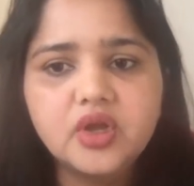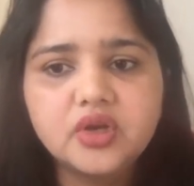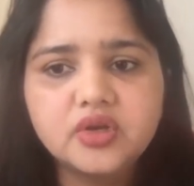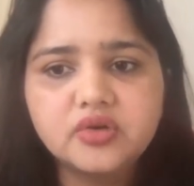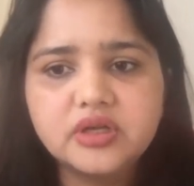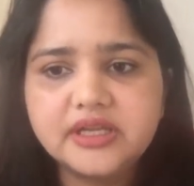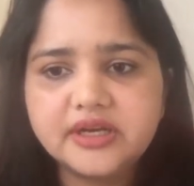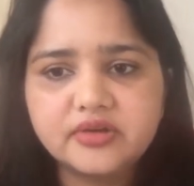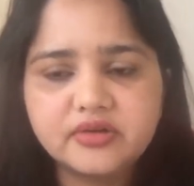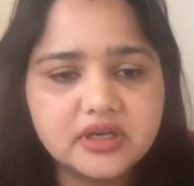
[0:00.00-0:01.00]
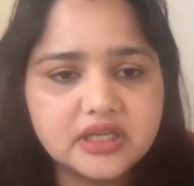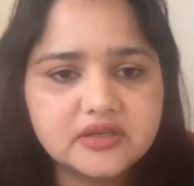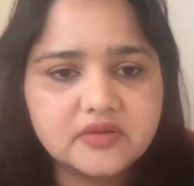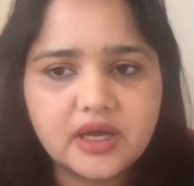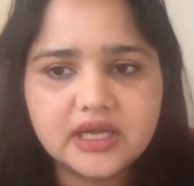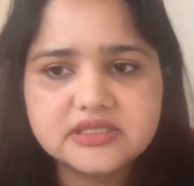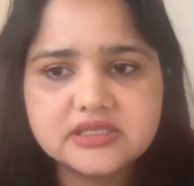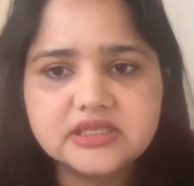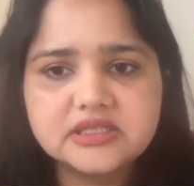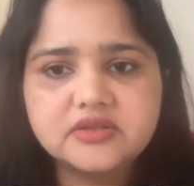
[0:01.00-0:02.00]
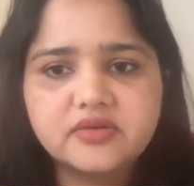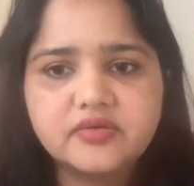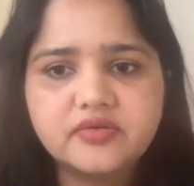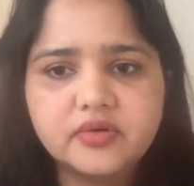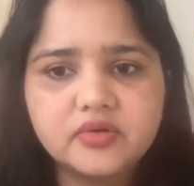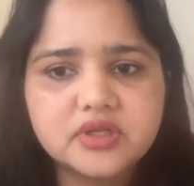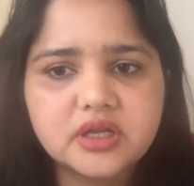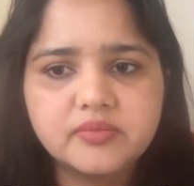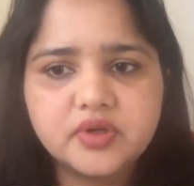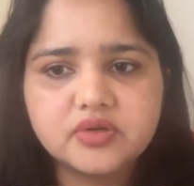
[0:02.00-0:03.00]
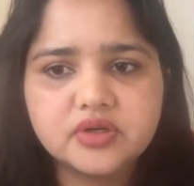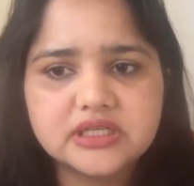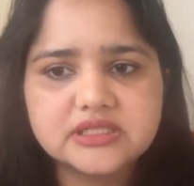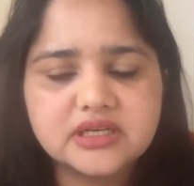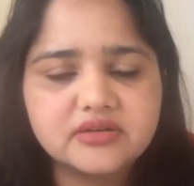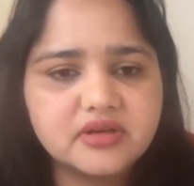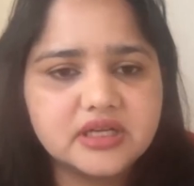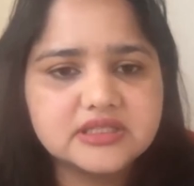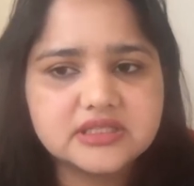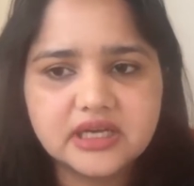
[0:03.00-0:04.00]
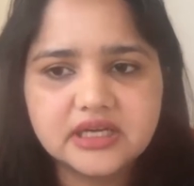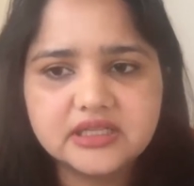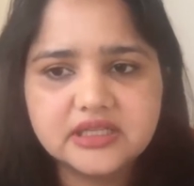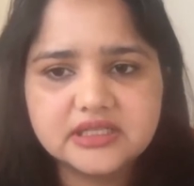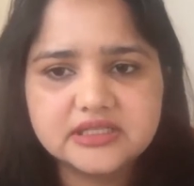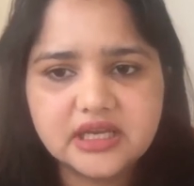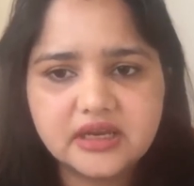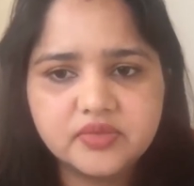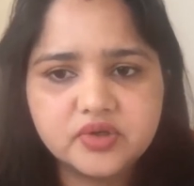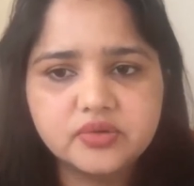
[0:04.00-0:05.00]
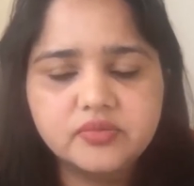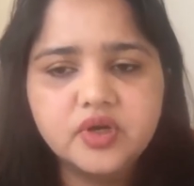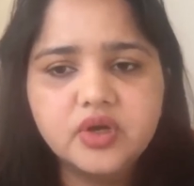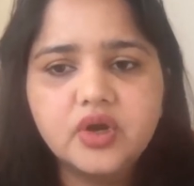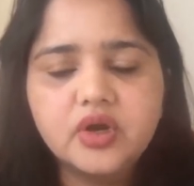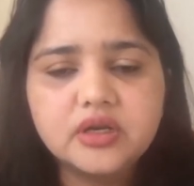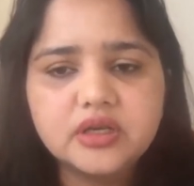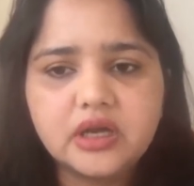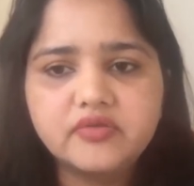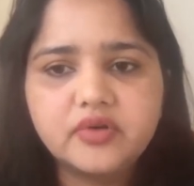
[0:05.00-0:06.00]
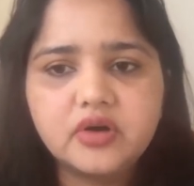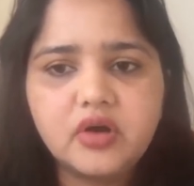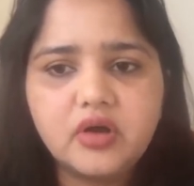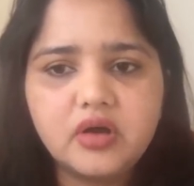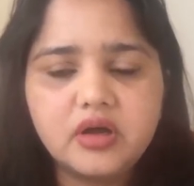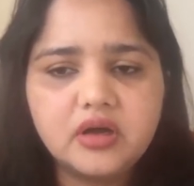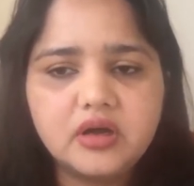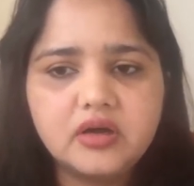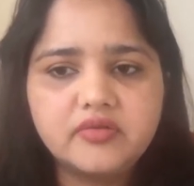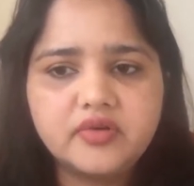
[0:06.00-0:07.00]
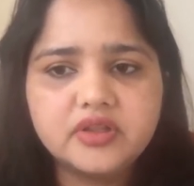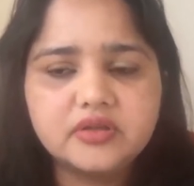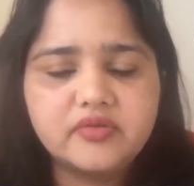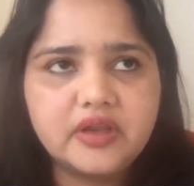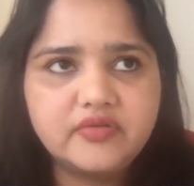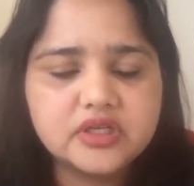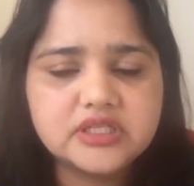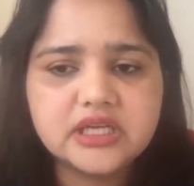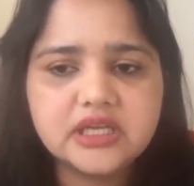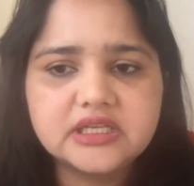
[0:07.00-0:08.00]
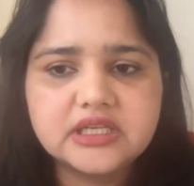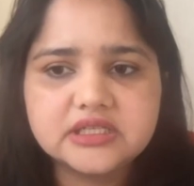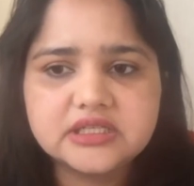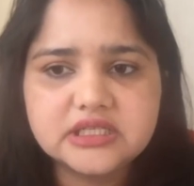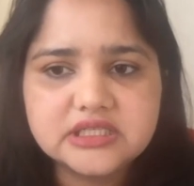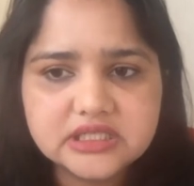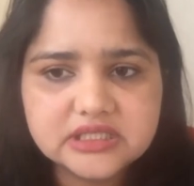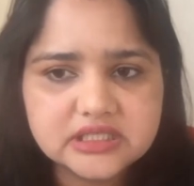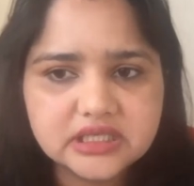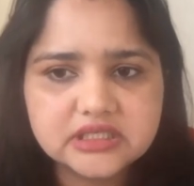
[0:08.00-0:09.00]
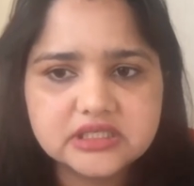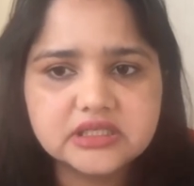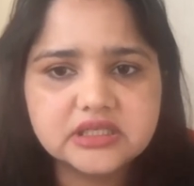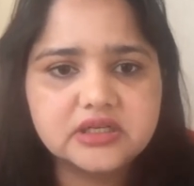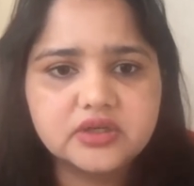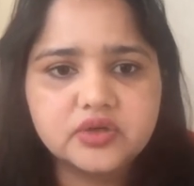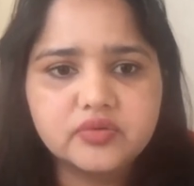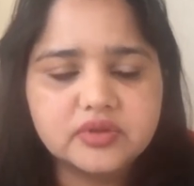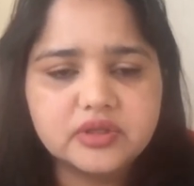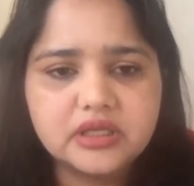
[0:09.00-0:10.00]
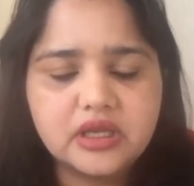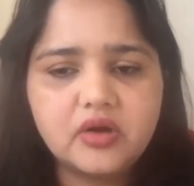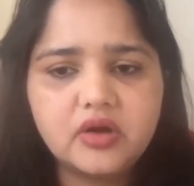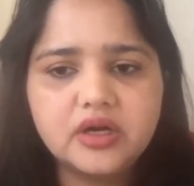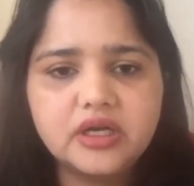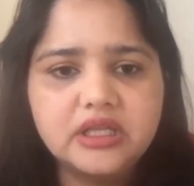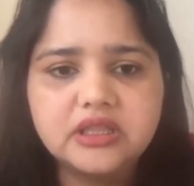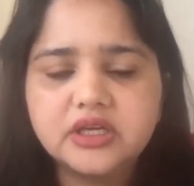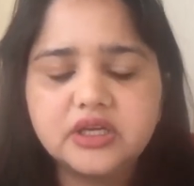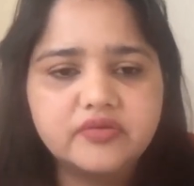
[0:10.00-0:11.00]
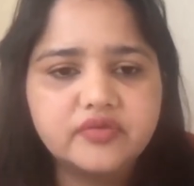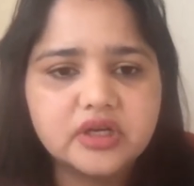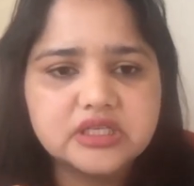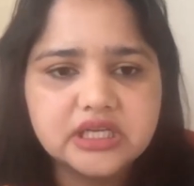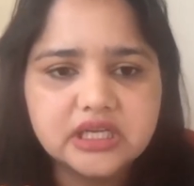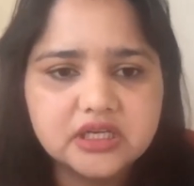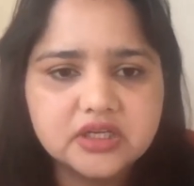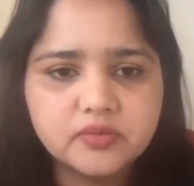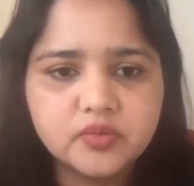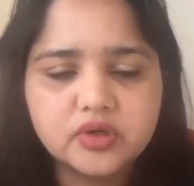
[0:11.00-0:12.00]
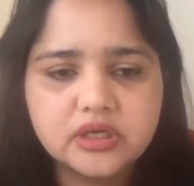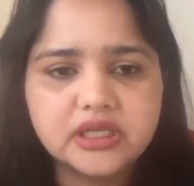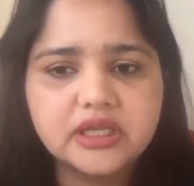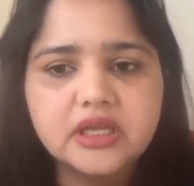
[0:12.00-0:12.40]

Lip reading: no electronic devices, phone, computer, etc., inside the exam room. Now, for if you're taking it at a testing center, or either if you are taking it remotely,